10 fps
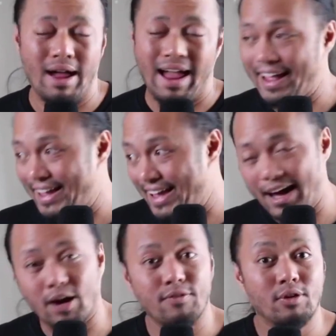get out of
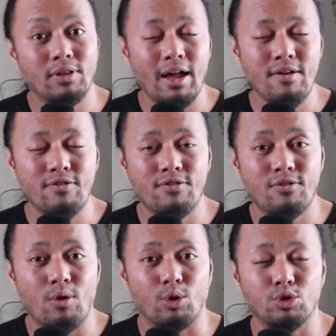your life,
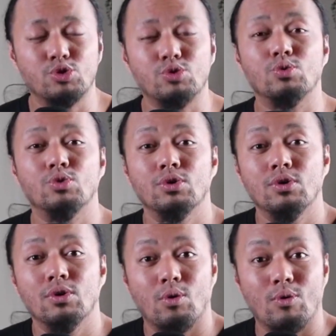or to
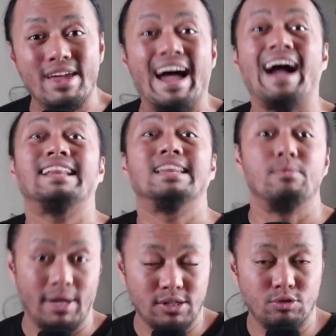reacclimate
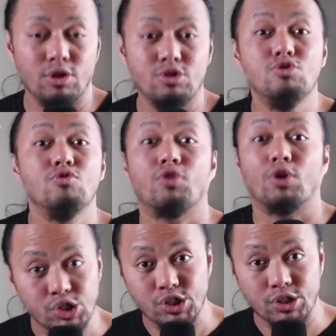to the new
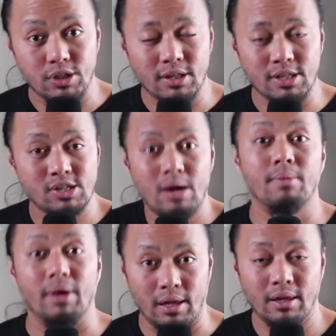version that's coming,
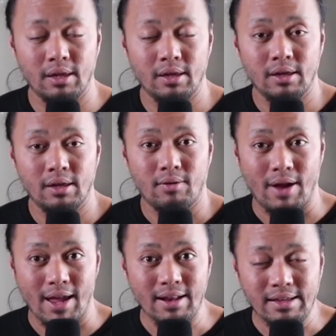
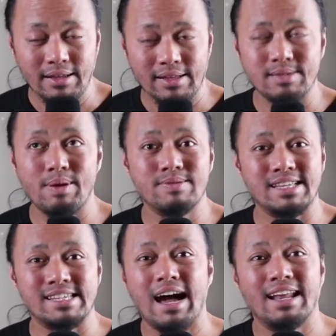right? Sometimes it's
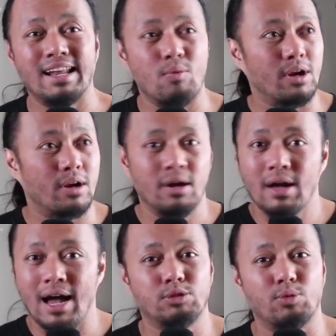not that as
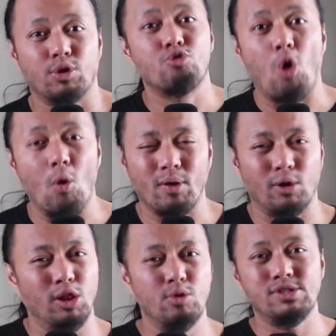we're growing, we're
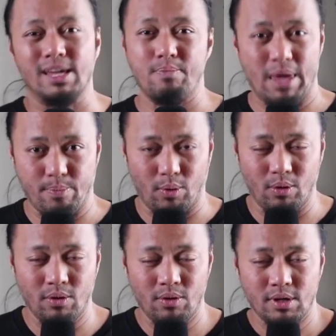losing people.
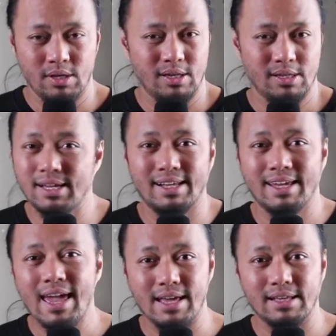It's not the
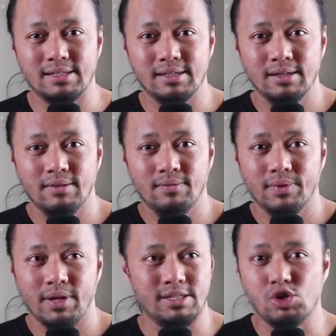case. It's a
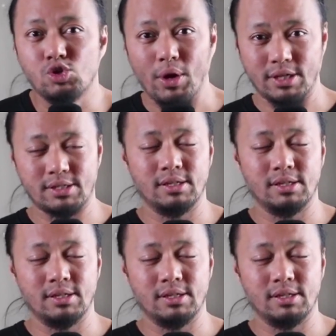choice.